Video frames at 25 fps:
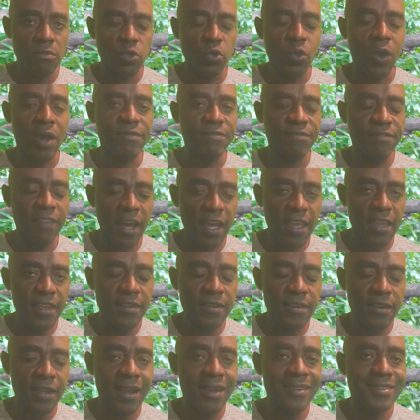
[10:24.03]
to
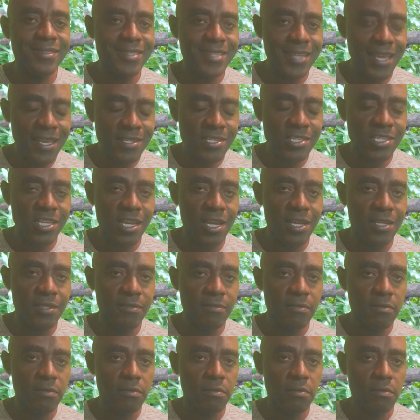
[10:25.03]
avoid
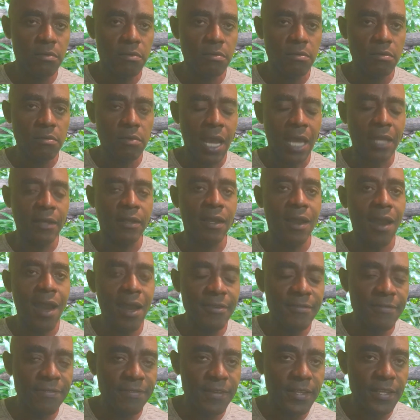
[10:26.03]
contention and
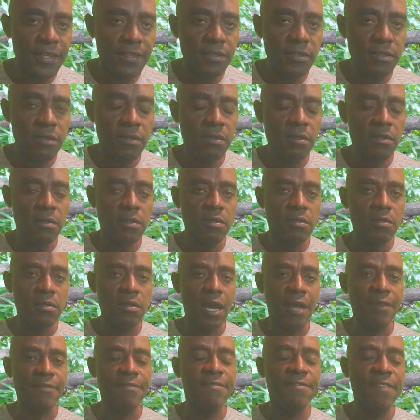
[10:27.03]
conflict
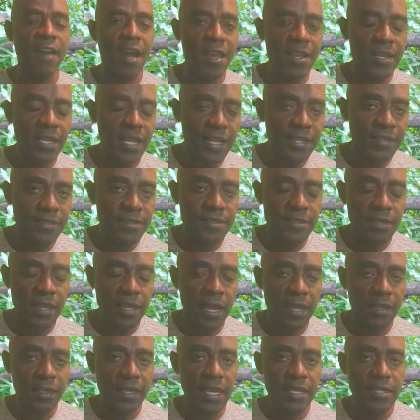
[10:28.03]
and violence
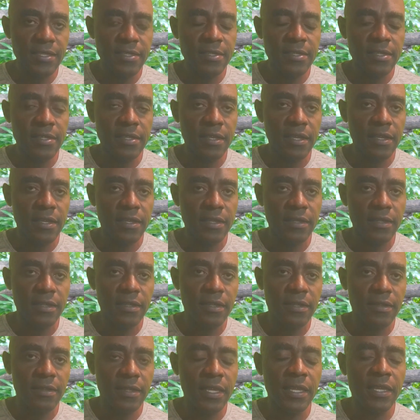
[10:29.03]
against
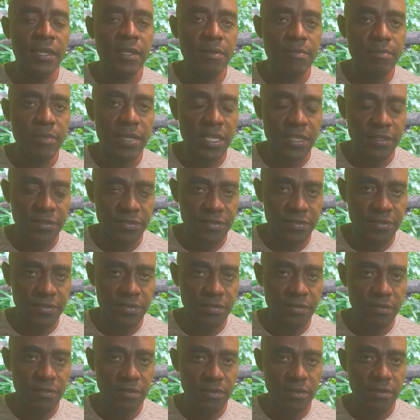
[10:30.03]
the inmates.